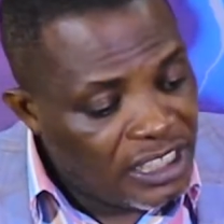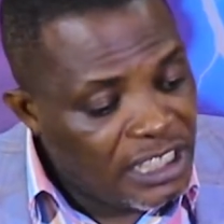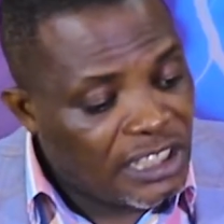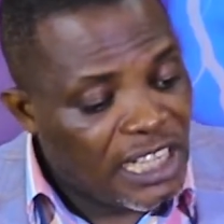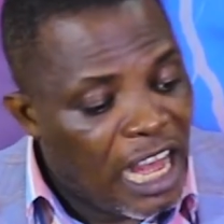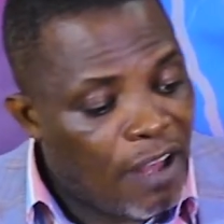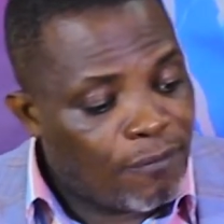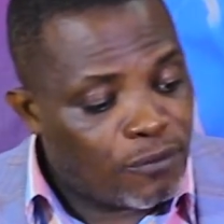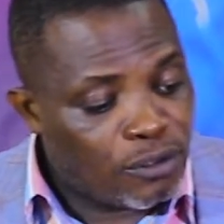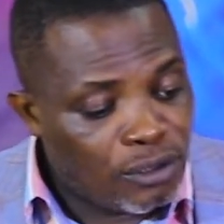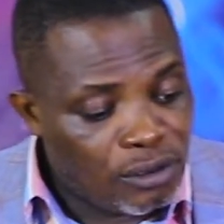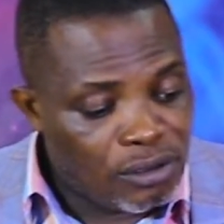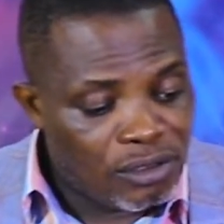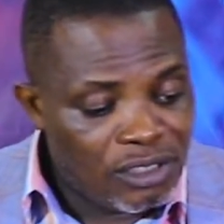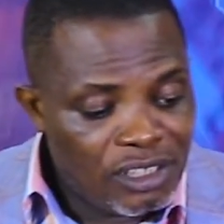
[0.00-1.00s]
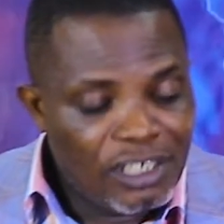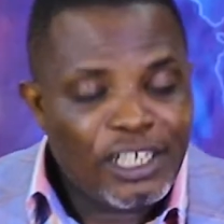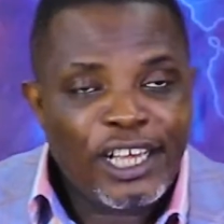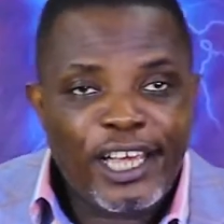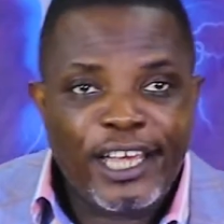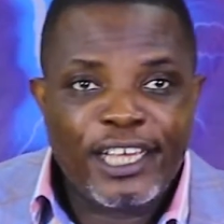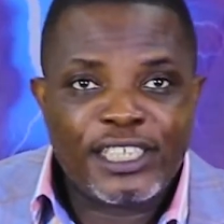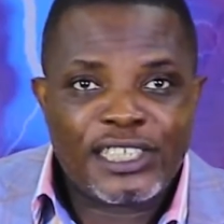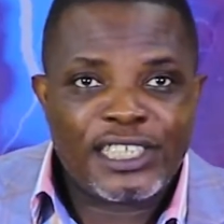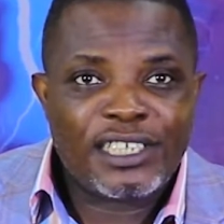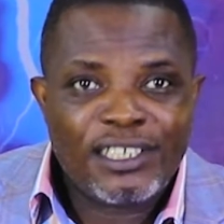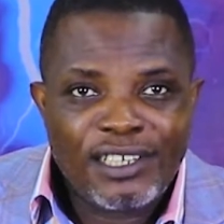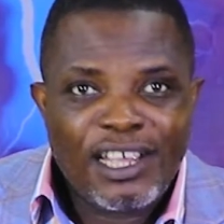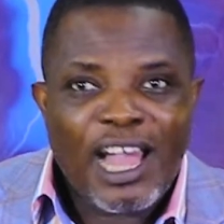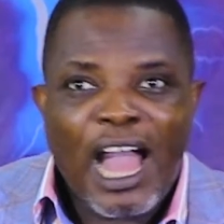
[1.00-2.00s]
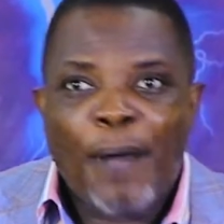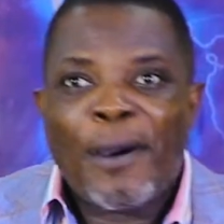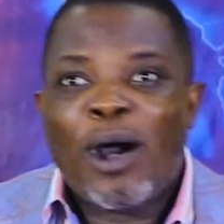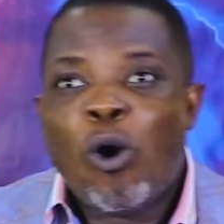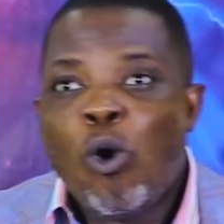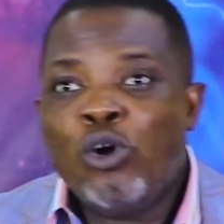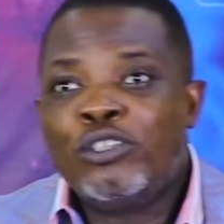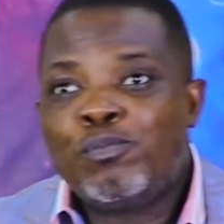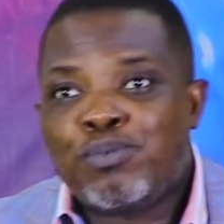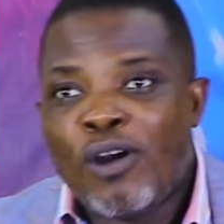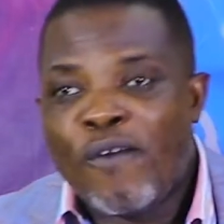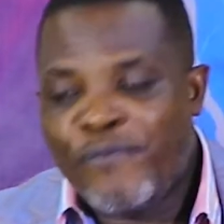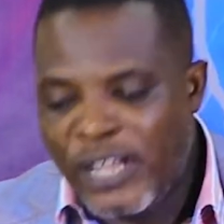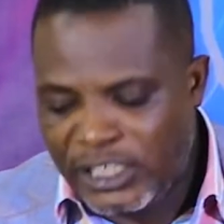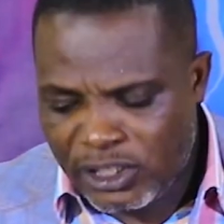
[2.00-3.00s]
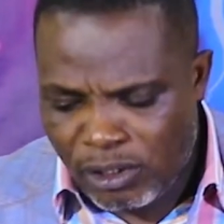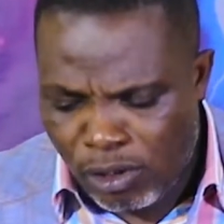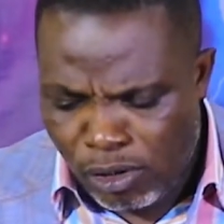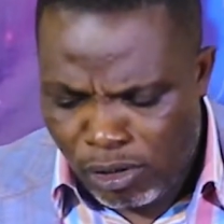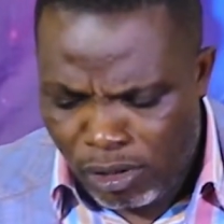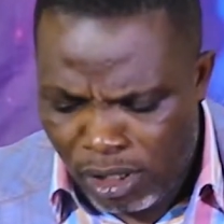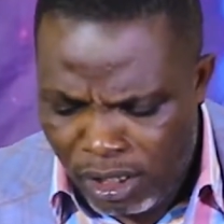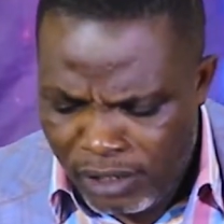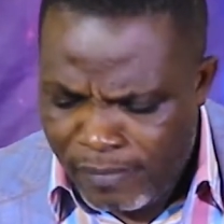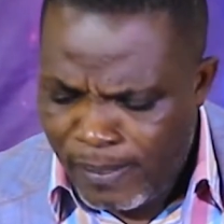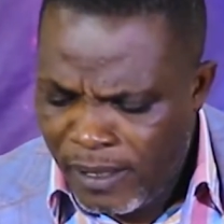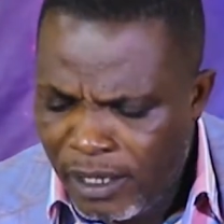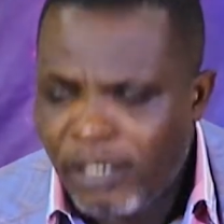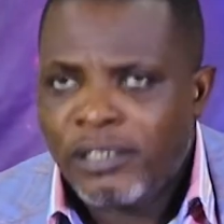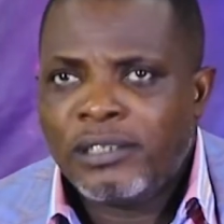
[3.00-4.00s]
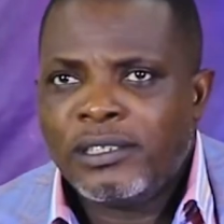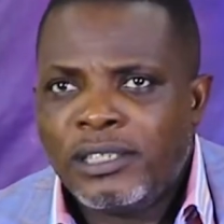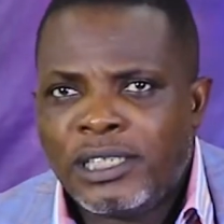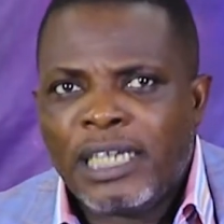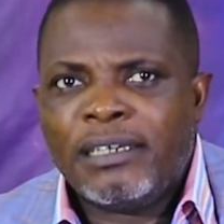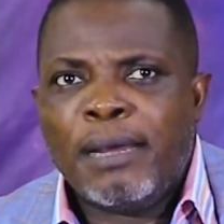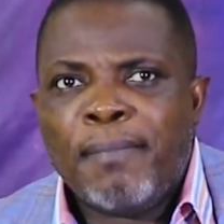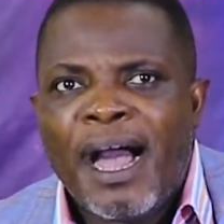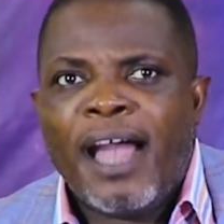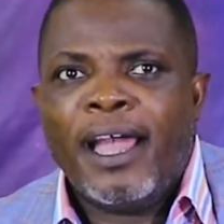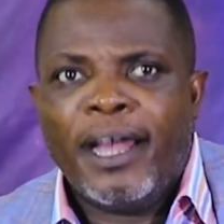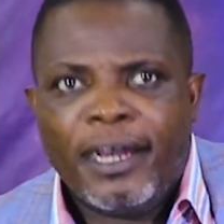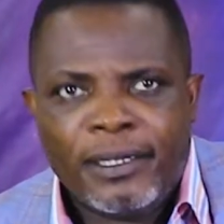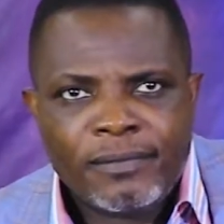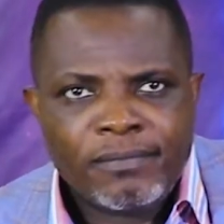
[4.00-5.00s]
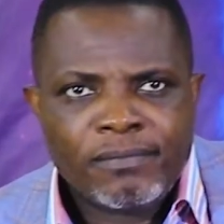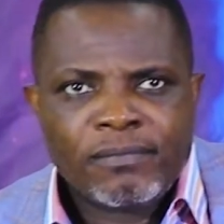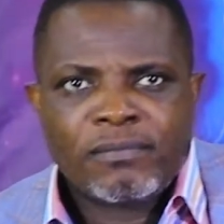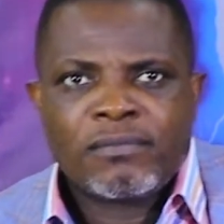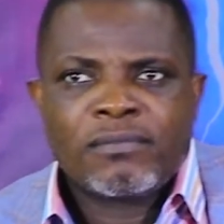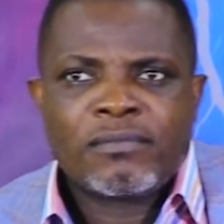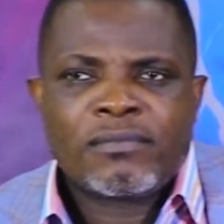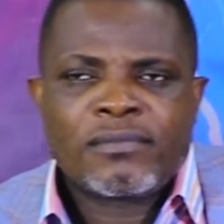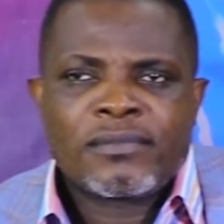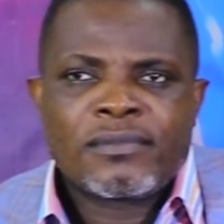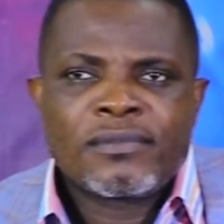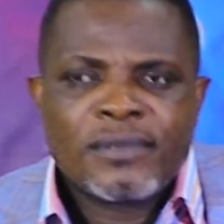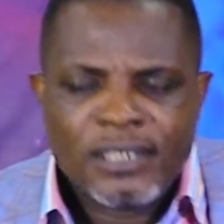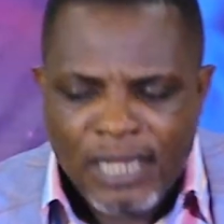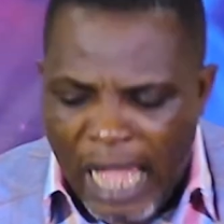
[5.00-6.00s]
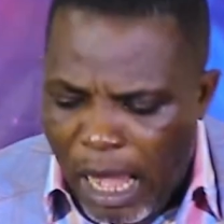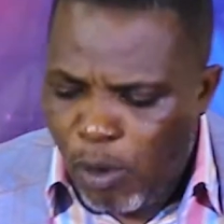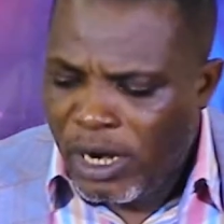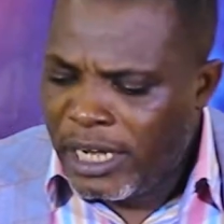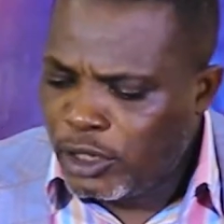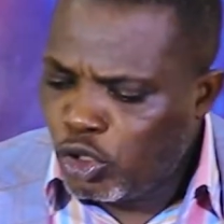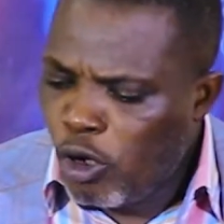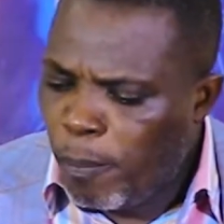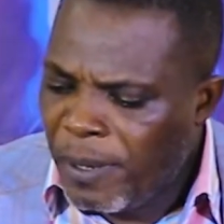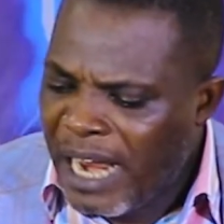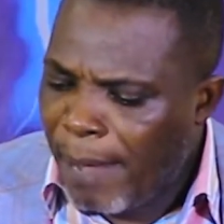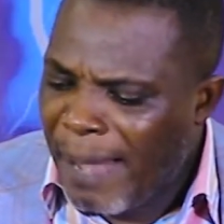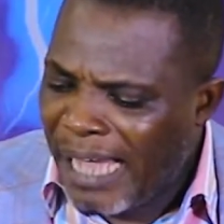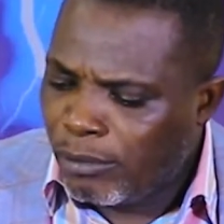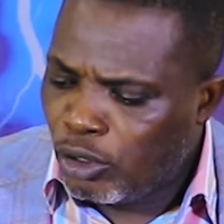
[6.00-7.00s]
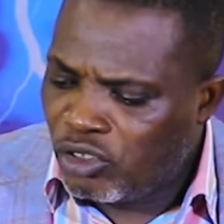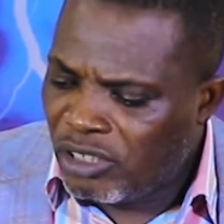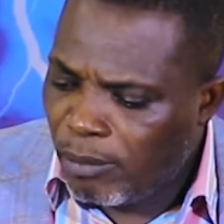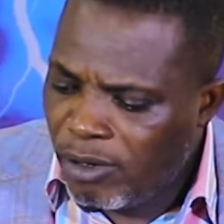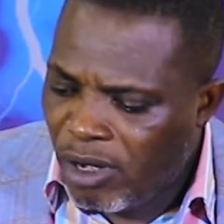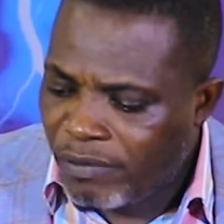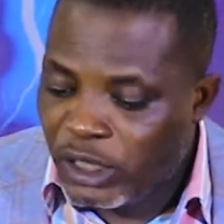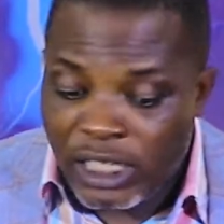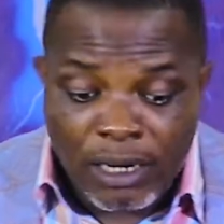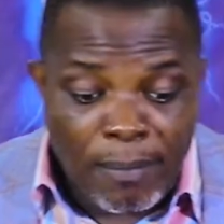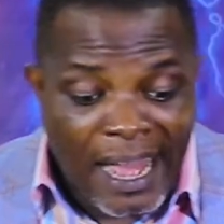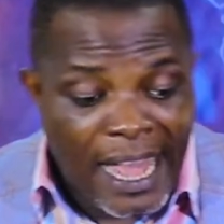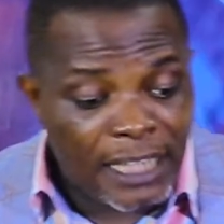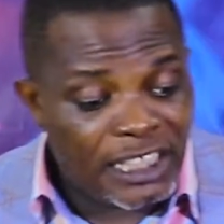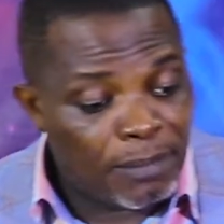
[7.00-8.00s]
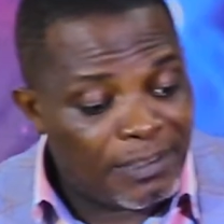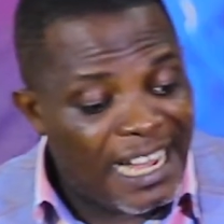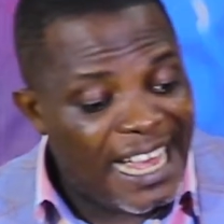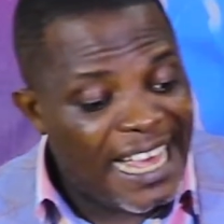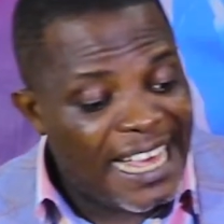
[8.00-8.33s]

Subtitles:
this afternoon is our own prophet called Jeremiah. I want us to open our Bible to the book of Jeremiah chapter